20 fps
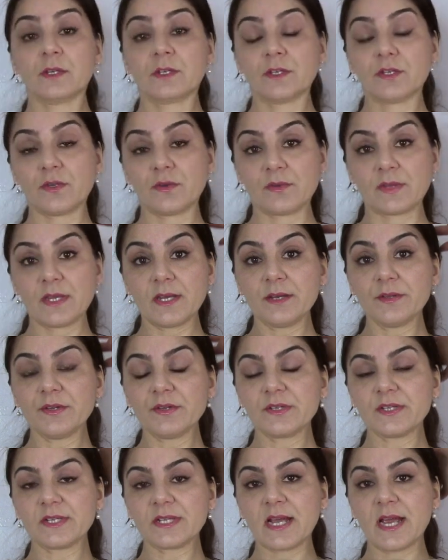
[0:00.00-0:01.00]
to the
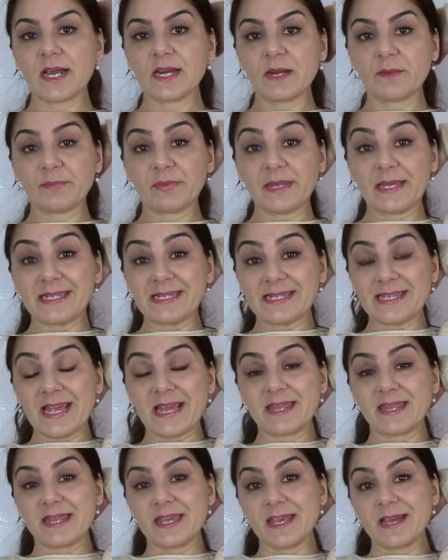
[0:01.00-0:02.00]
other side and place
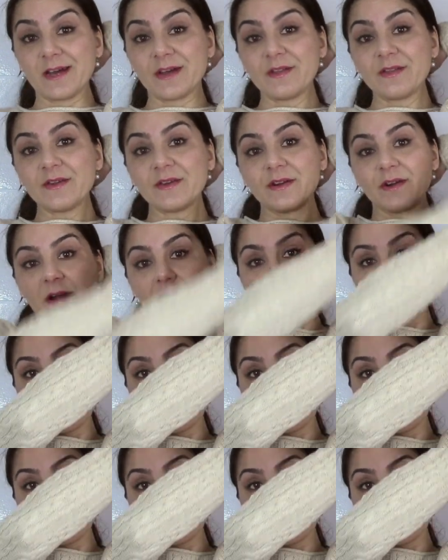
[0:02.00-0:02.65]
then the other